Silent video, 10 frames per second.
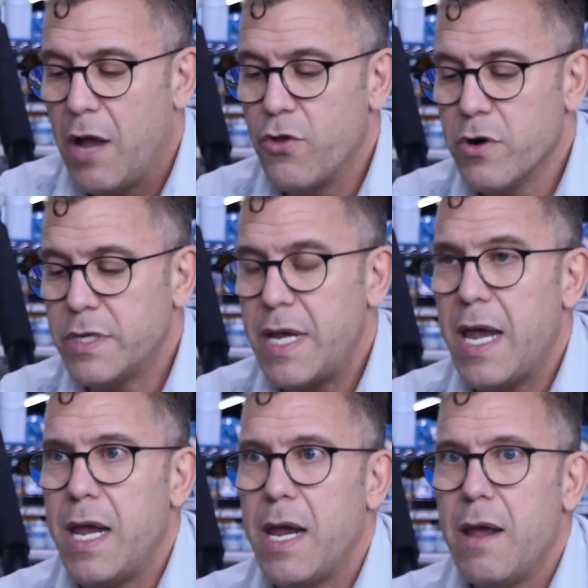and there is
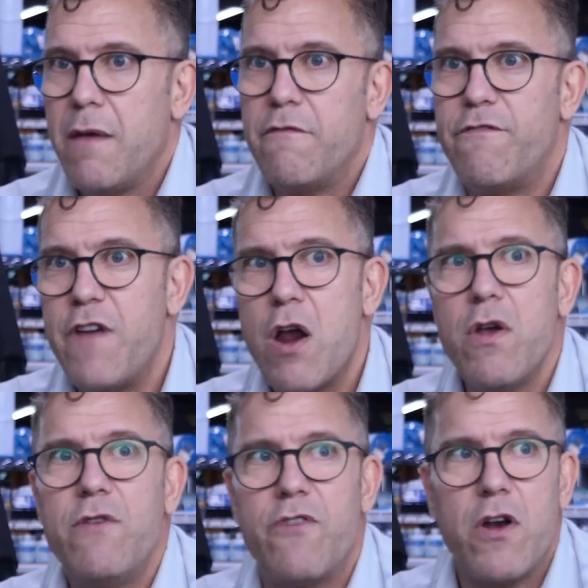a
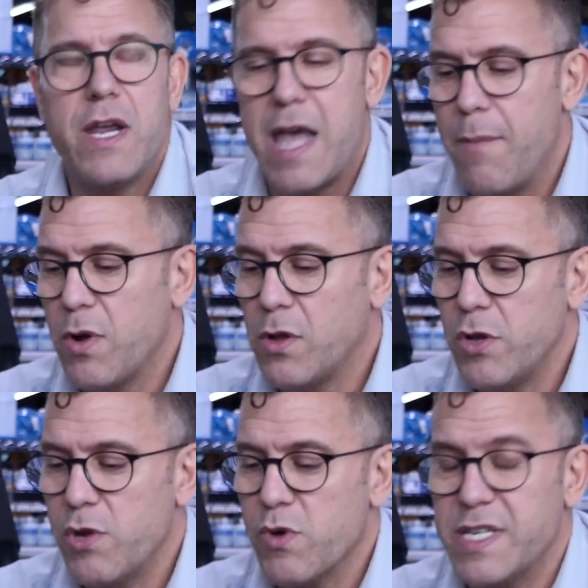very, very
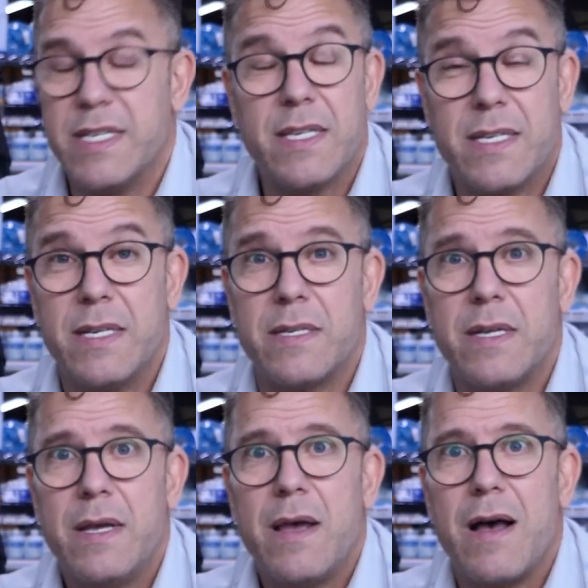chemically resistant